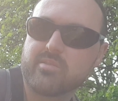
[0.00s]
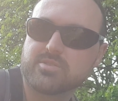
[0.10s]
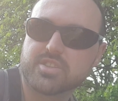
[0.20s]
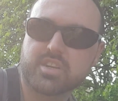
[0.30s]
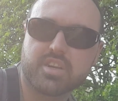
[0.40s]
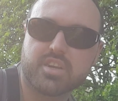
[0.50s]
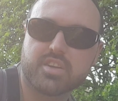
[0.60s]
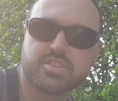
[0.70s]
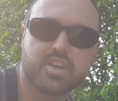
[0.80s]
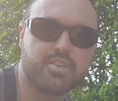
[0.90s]
just
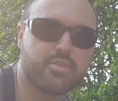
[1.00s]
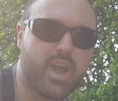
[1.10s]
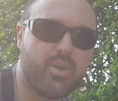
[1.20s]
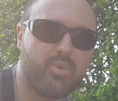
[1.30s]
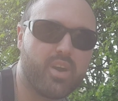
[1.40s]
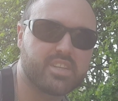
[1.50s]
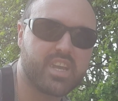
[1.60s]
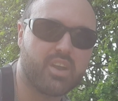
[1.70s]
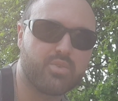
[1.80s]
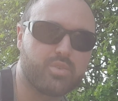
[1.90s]
gonna show you how I
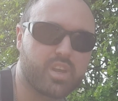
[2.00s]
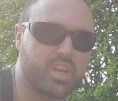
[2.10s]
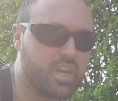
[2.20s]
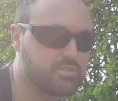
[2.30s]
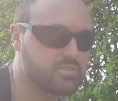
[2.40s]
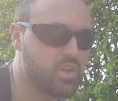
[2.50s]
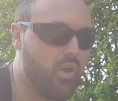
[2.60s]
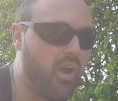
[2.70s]
tackle the canals.